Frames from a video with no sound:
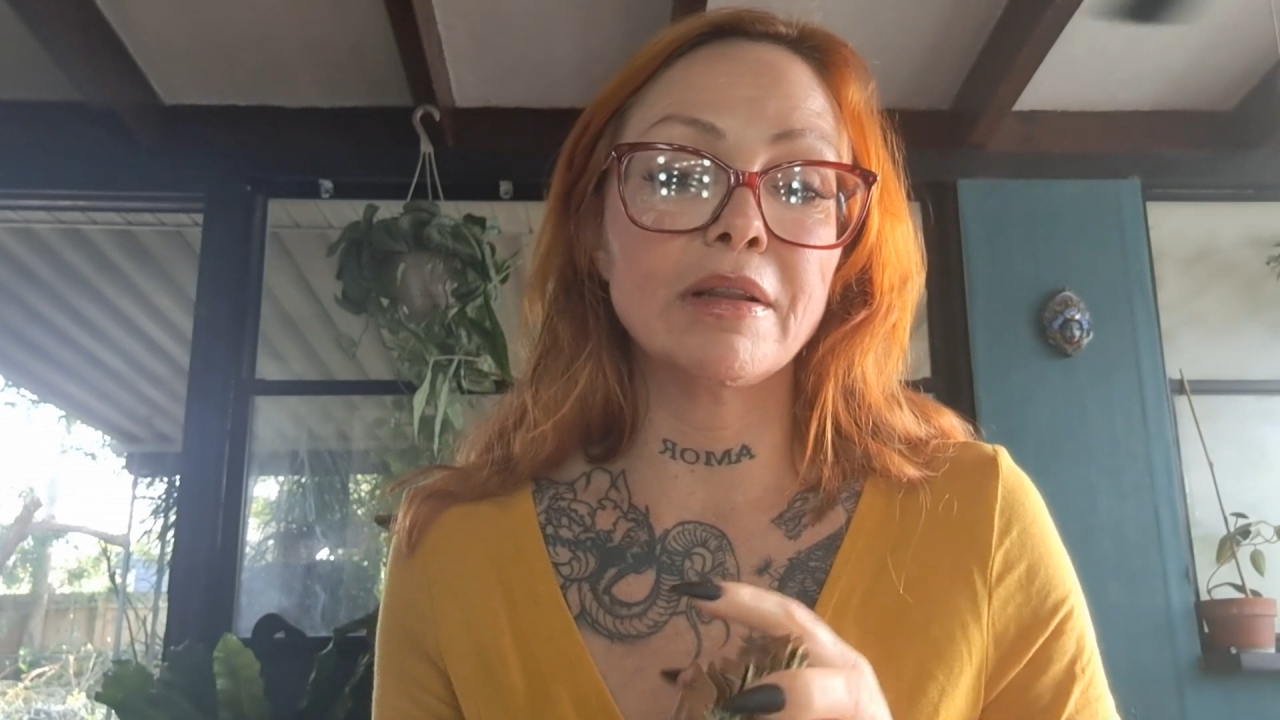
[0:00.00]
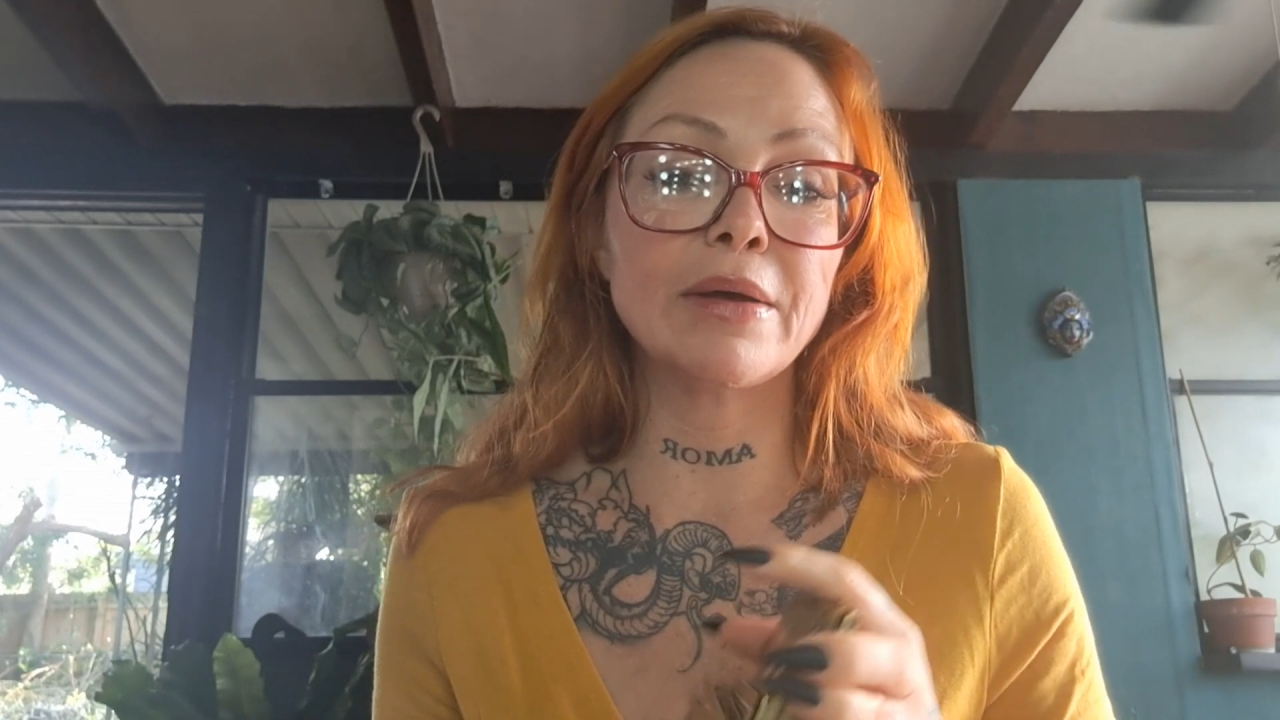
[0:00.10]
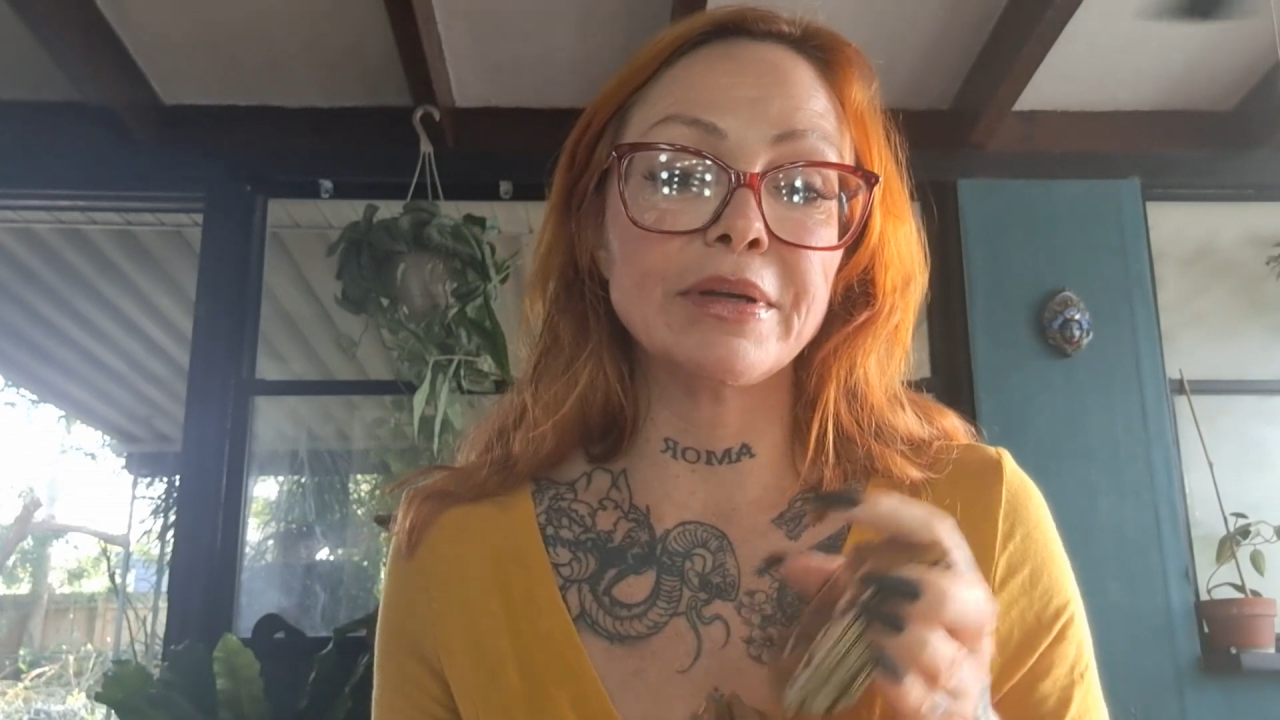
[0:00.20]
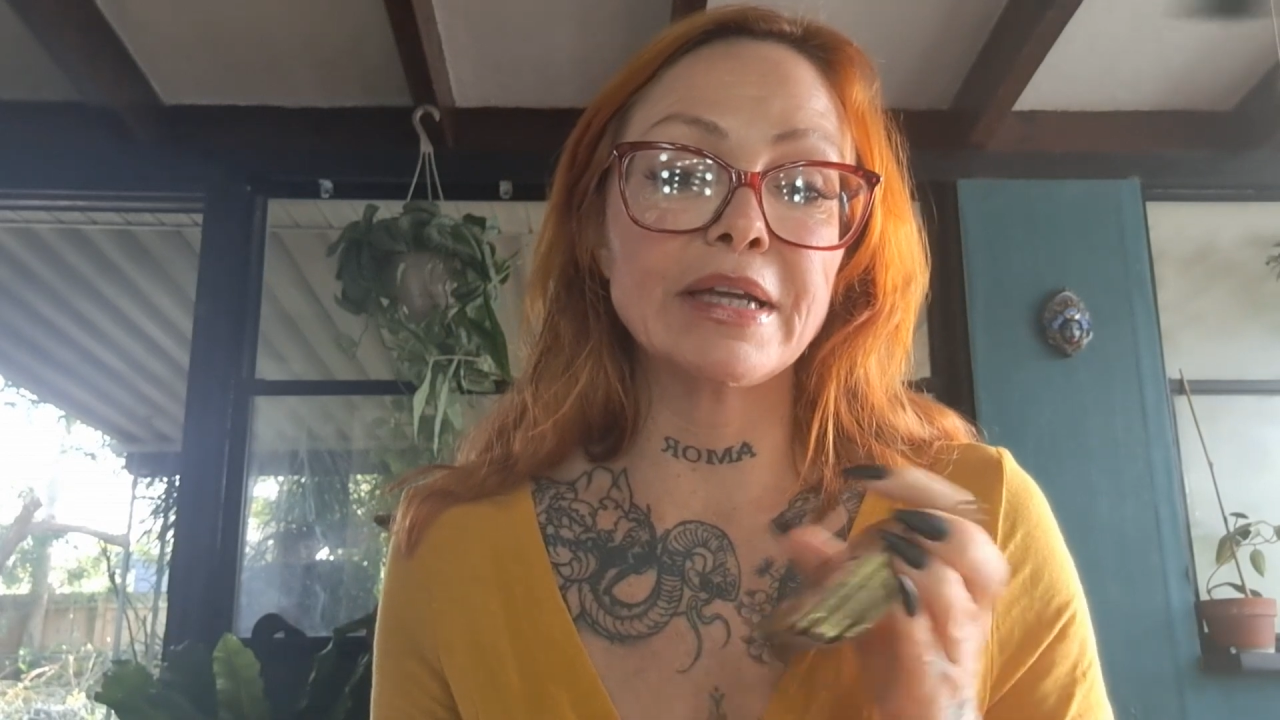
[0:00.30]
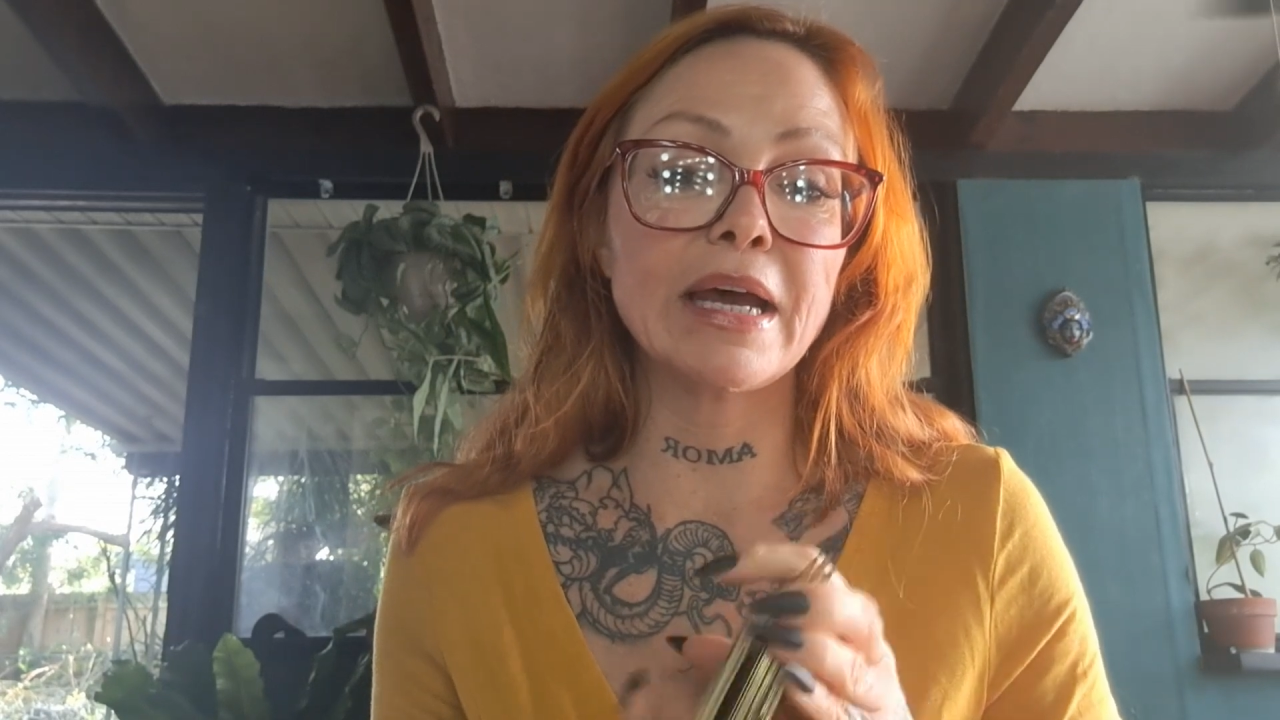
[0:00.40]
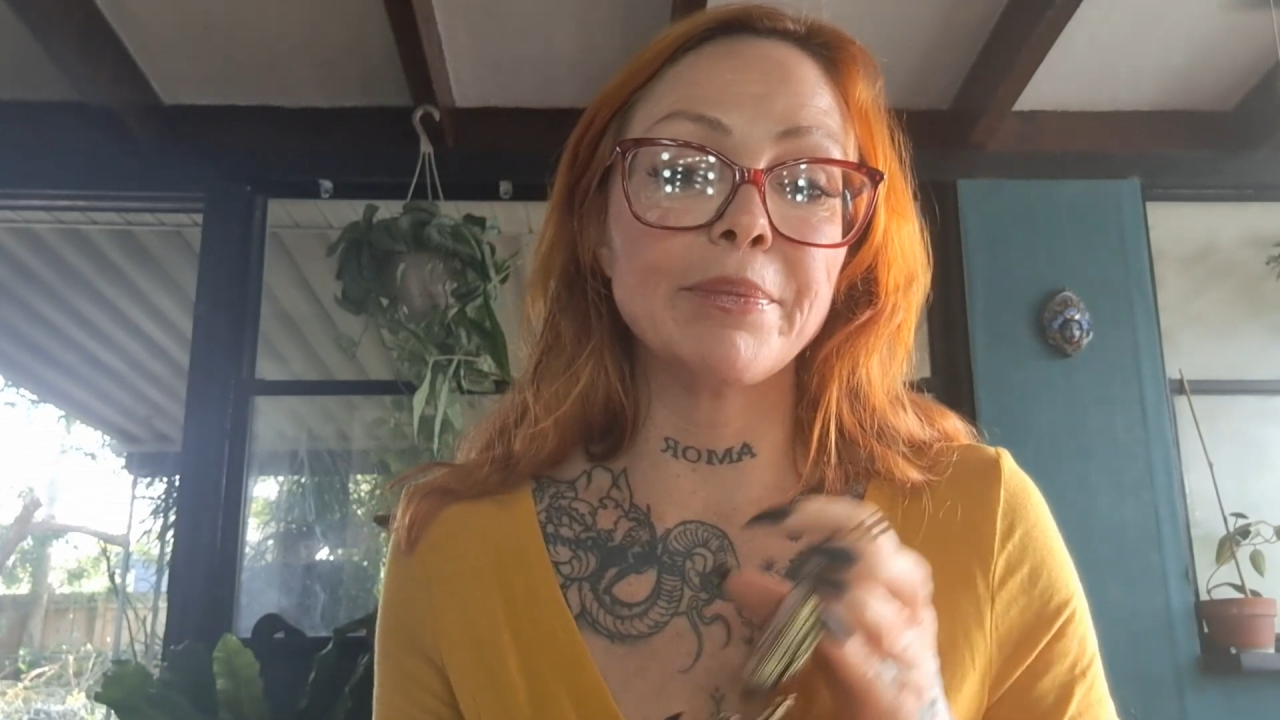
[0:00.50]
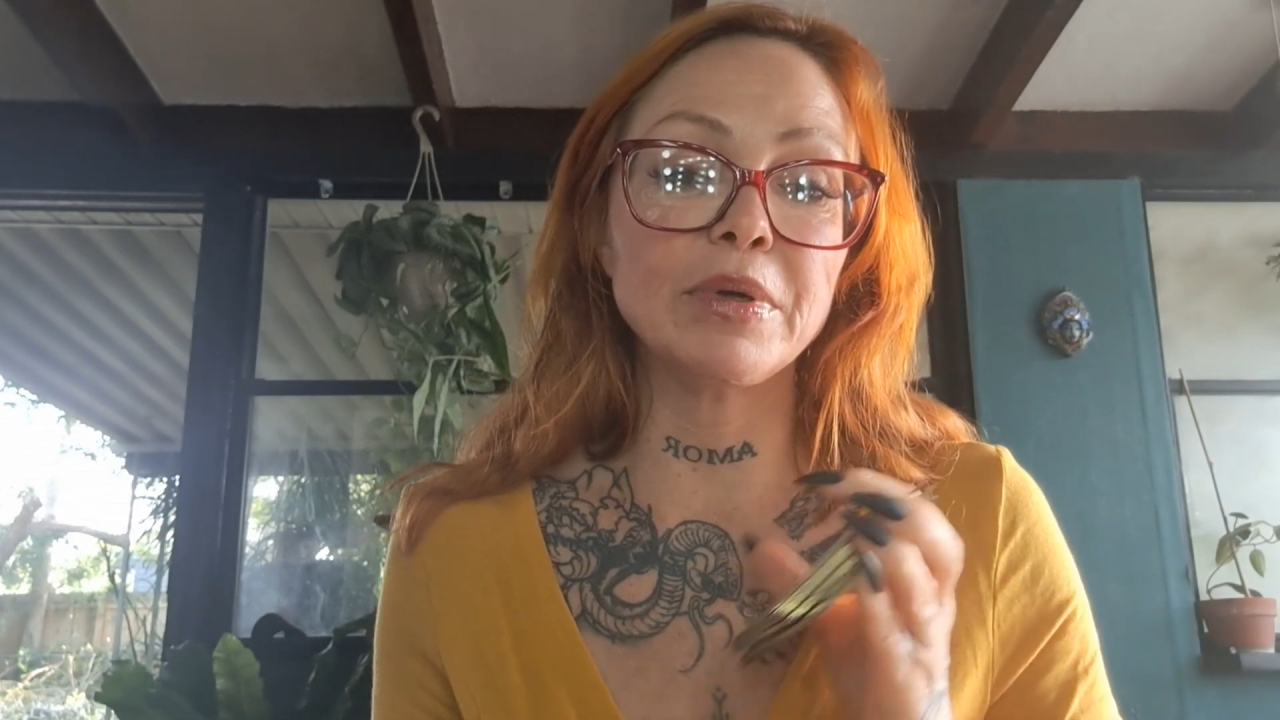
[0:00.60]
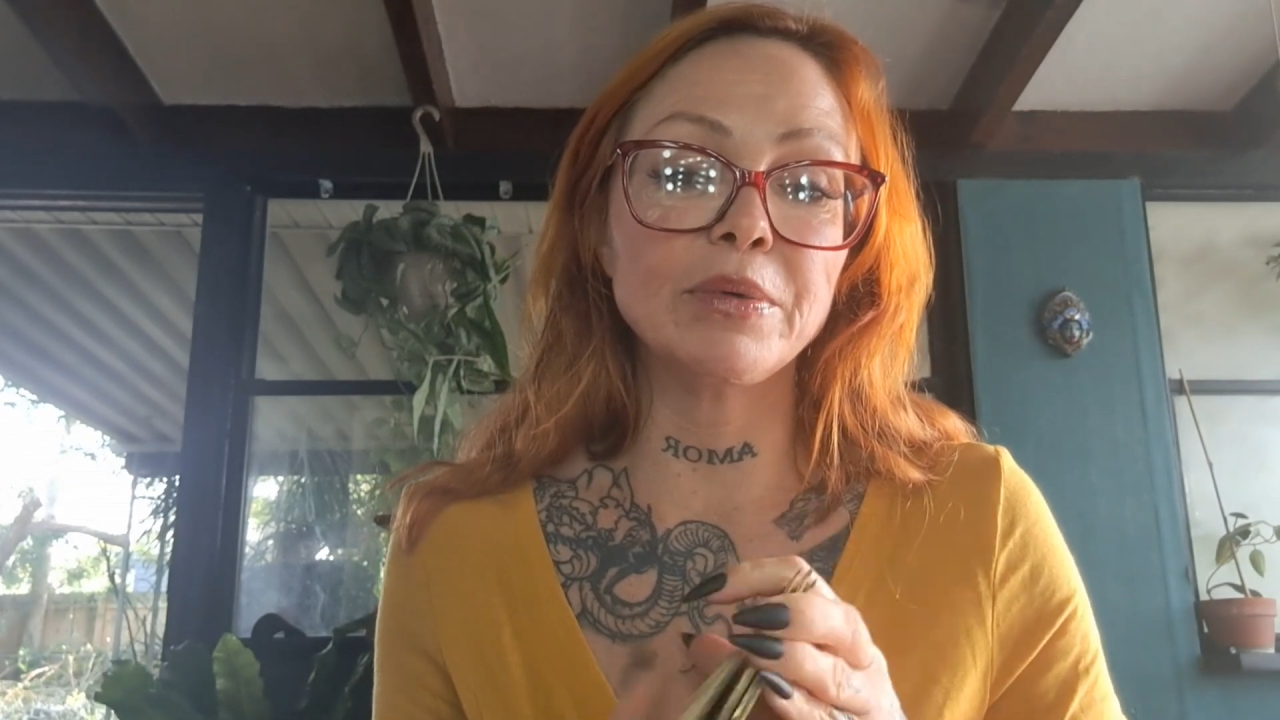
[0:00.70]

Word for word: allowing to happen.